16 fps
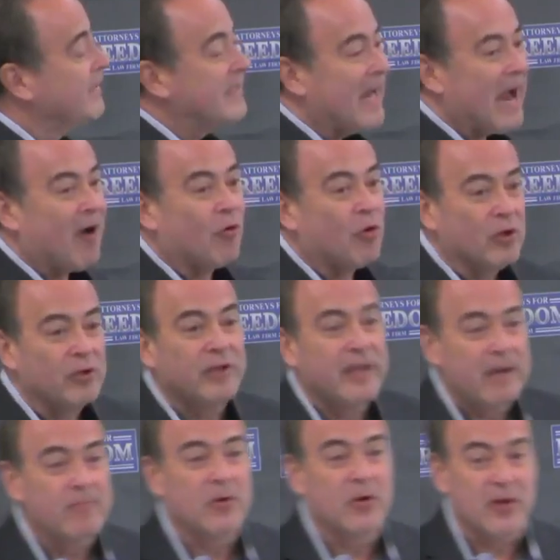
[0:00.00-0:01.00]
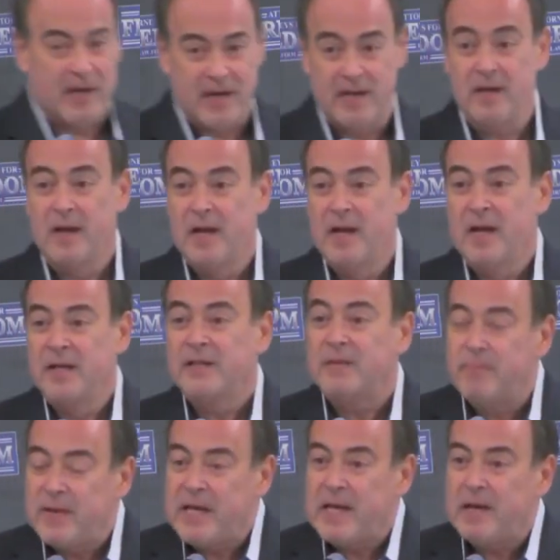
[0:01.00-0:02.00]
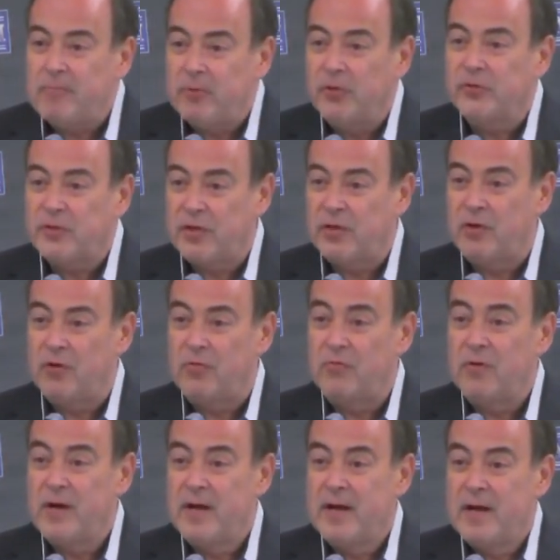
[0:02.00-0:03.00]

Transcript: to our liberty to be able to